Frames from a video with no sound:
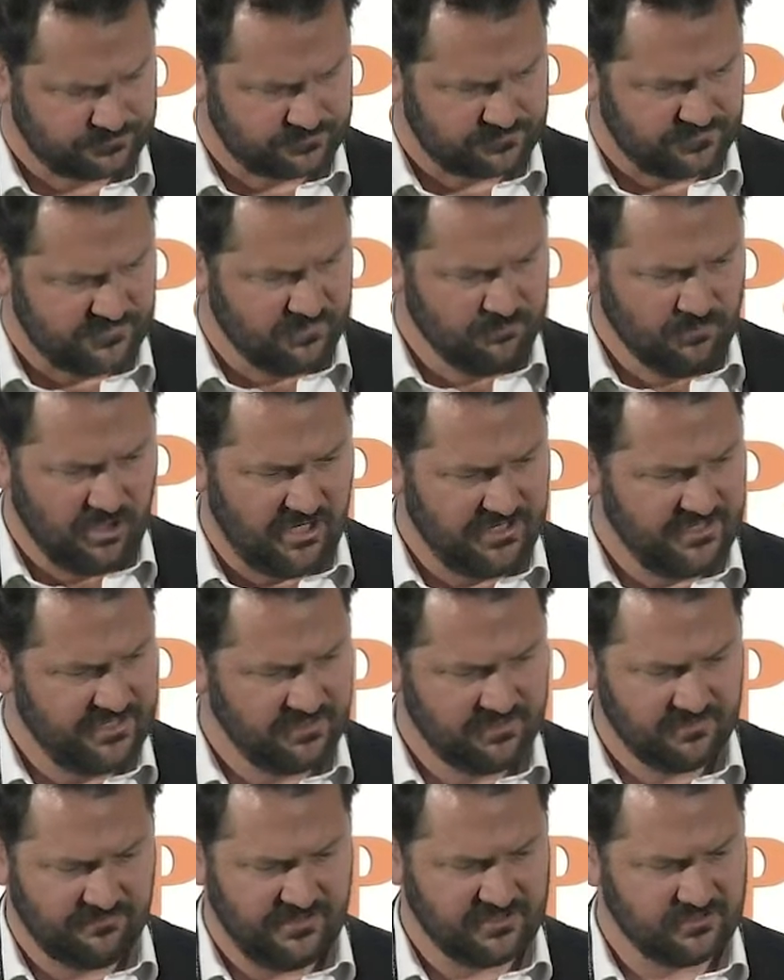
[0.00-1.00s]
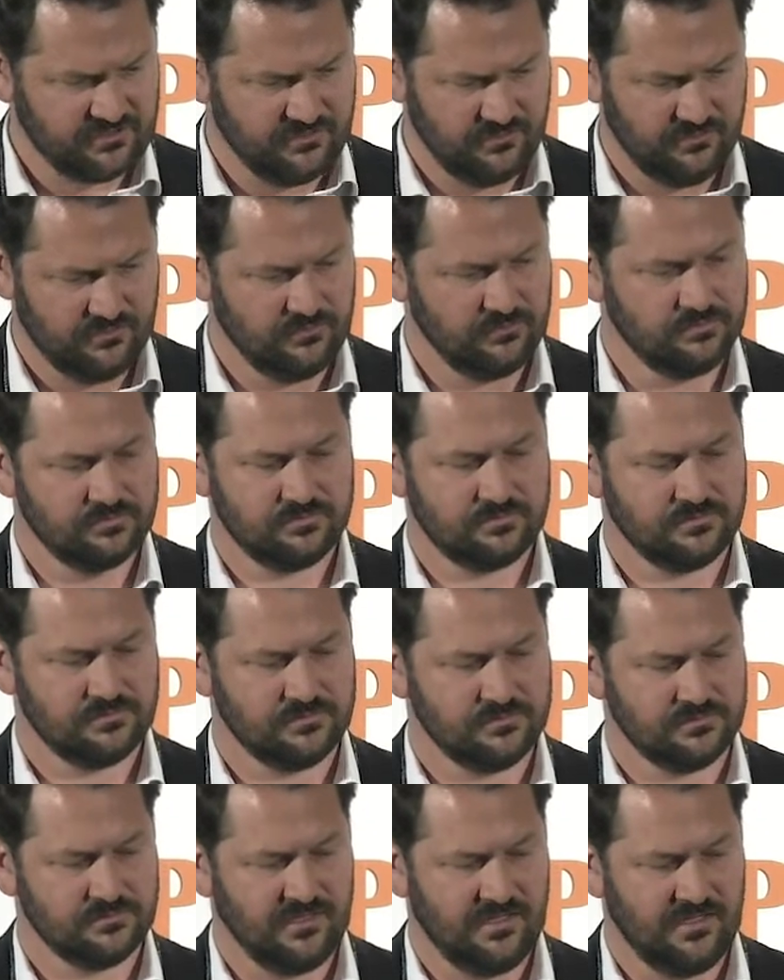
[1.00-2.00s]
Mining conventional
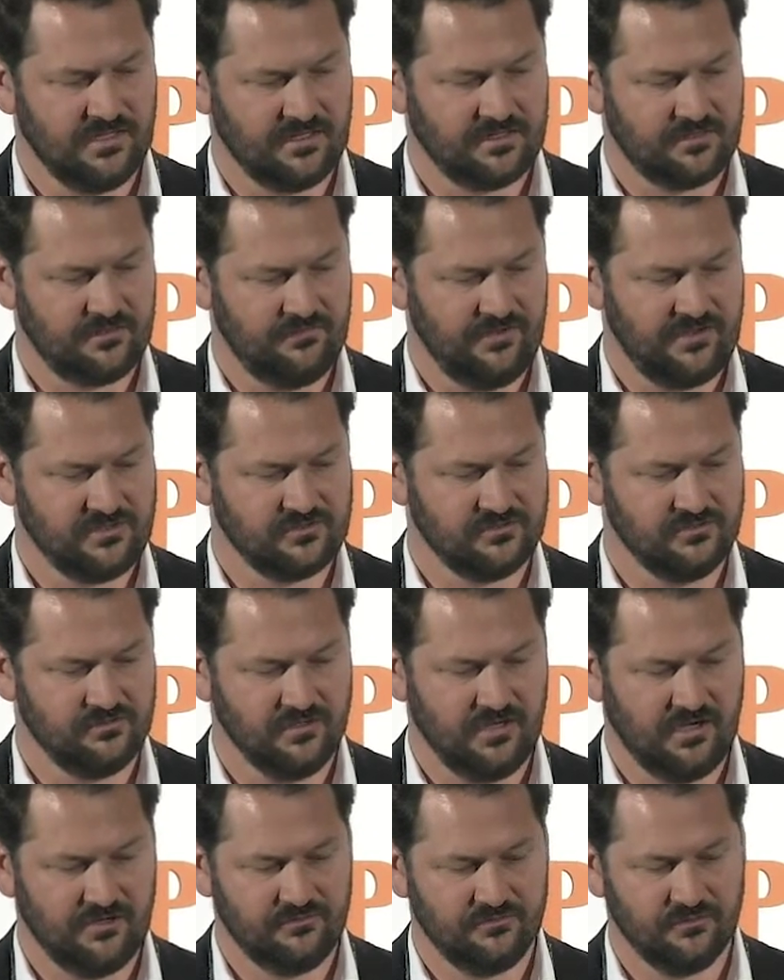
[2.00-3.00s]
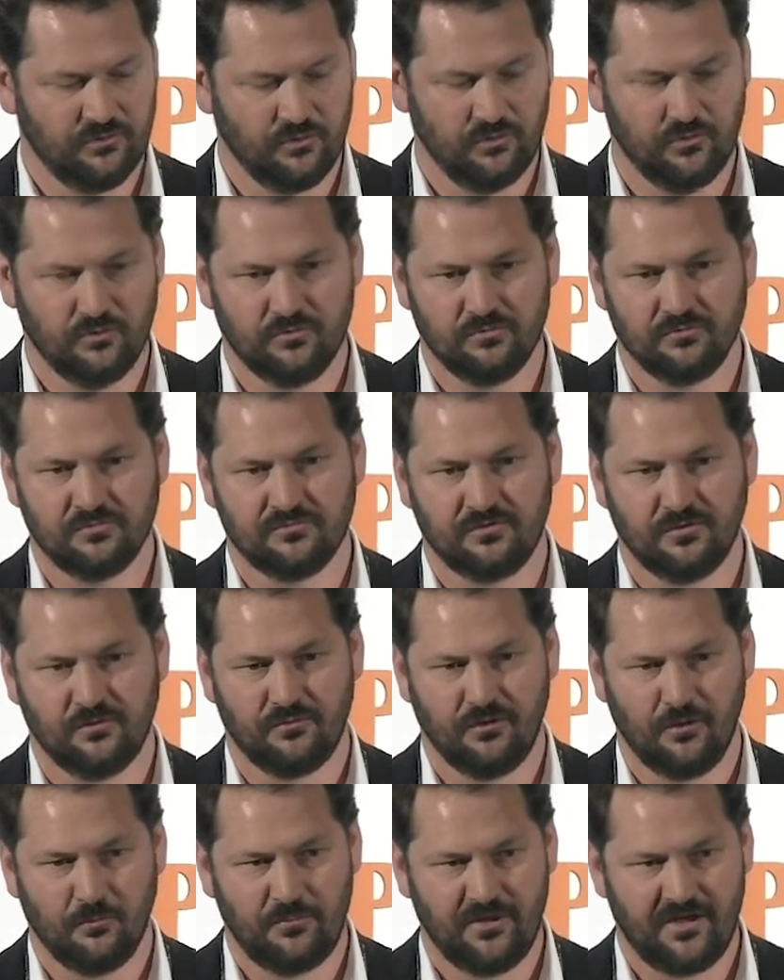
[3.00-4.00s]
load and haul to a
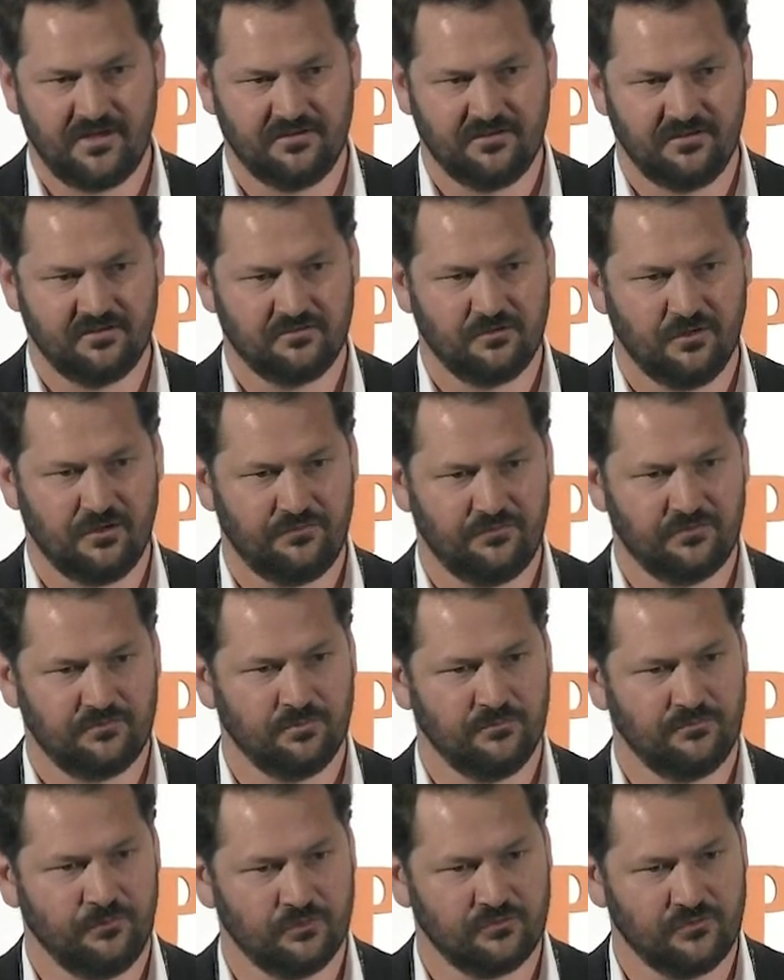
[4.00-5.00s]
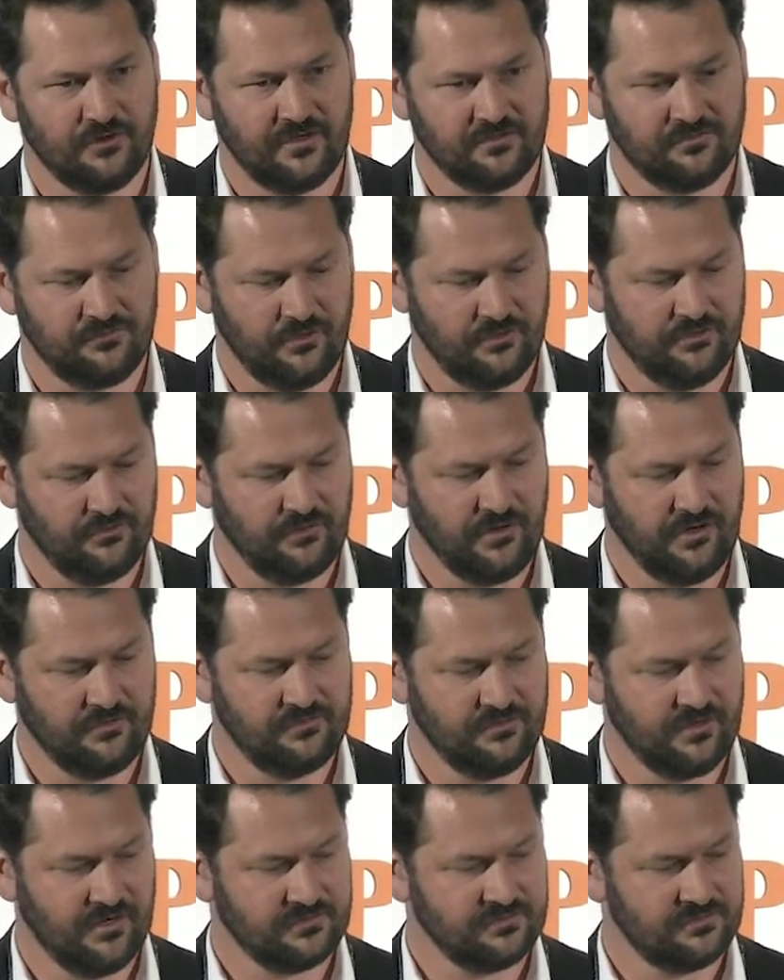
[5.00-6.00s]
ROM pad near surface before transfer to road
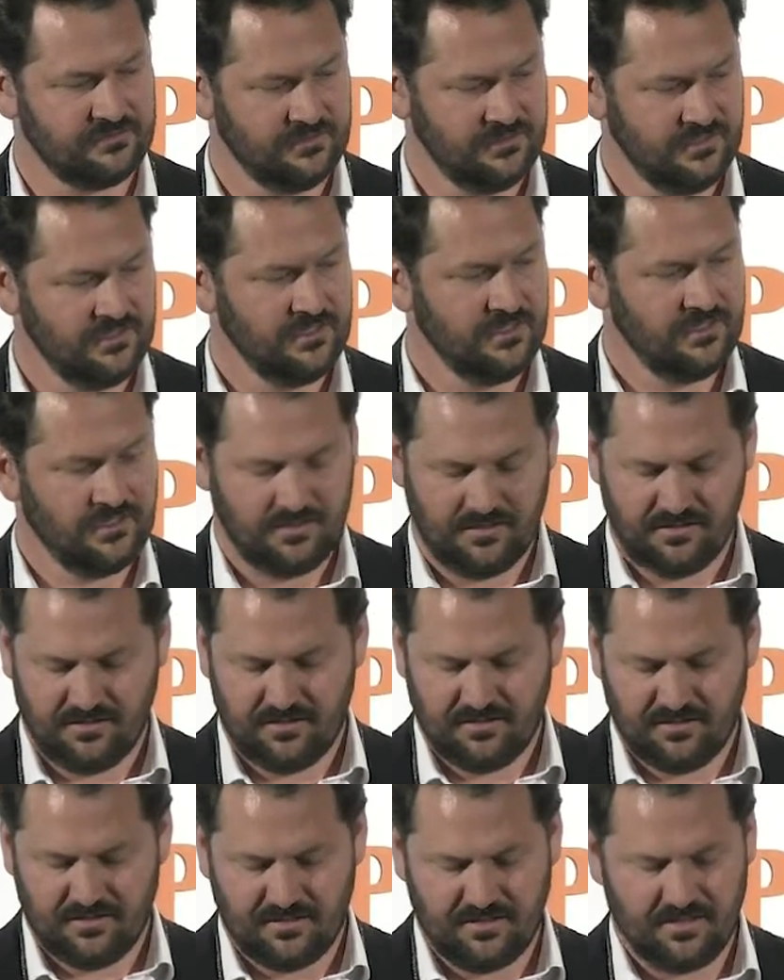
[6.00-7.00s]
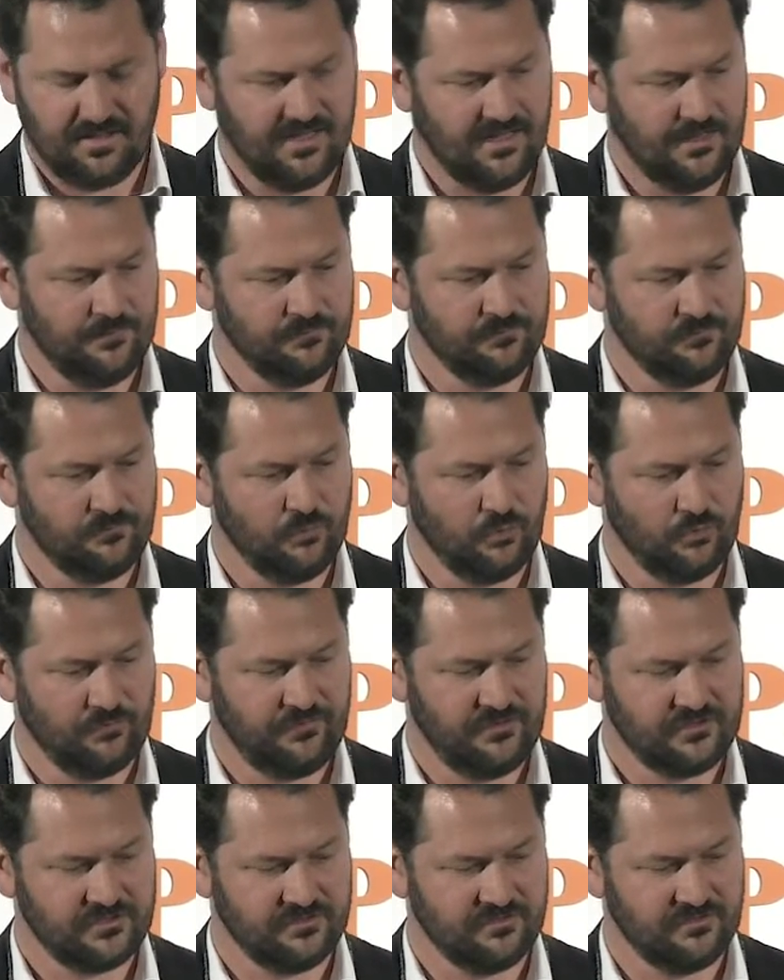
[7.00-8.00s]
trucks. More
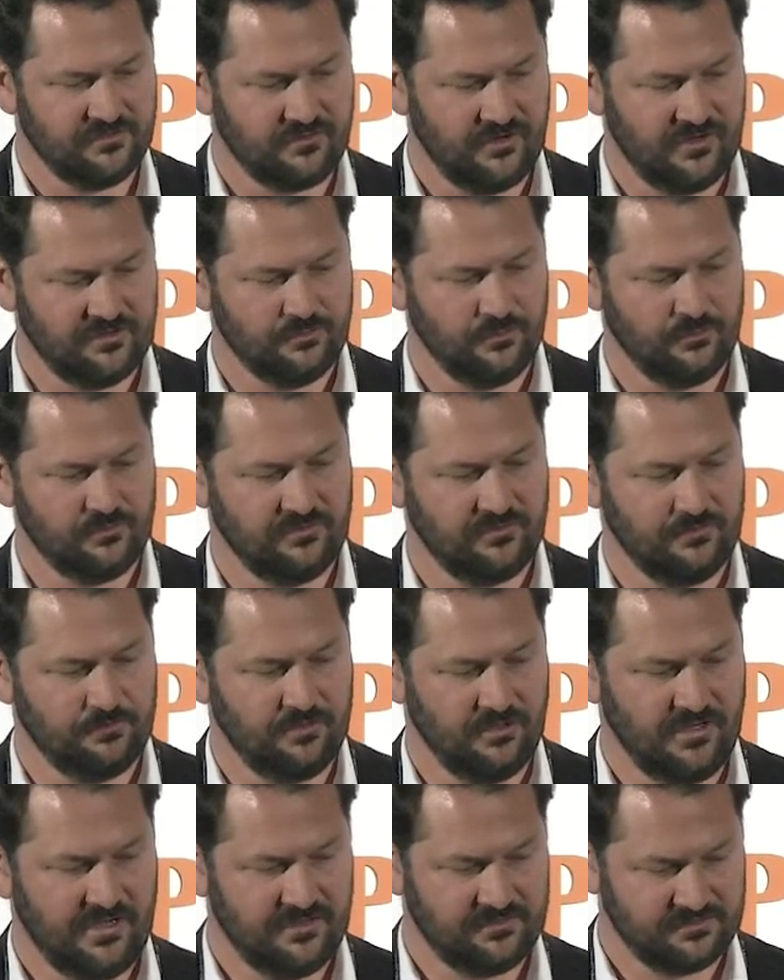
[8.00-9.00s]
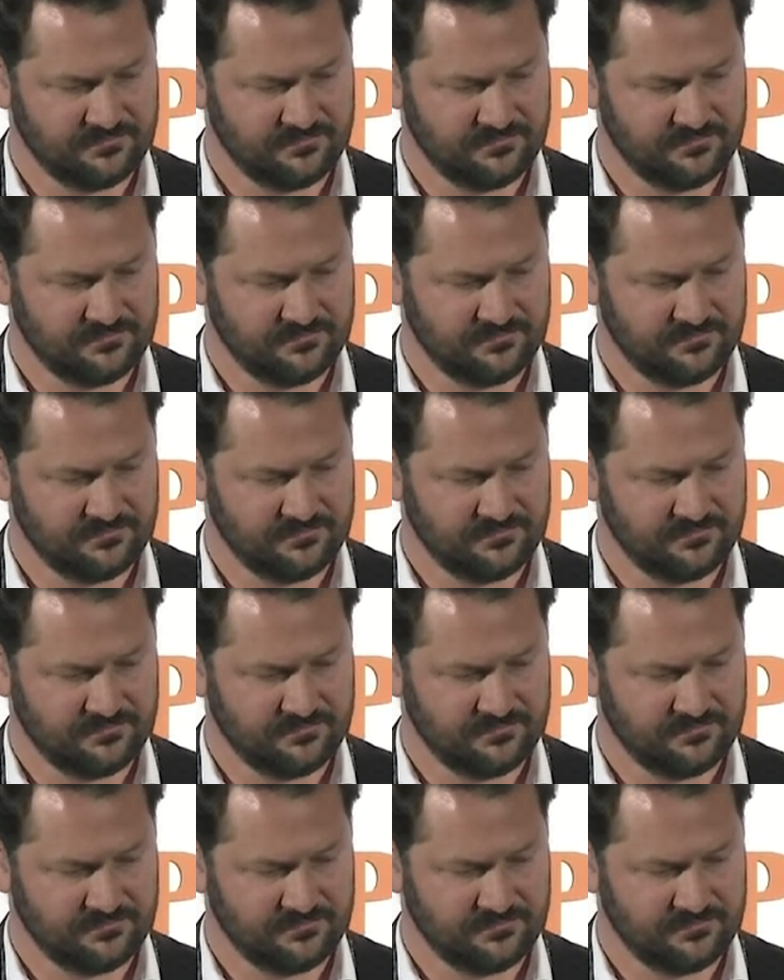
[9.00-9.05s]
efficient to transport to the plant.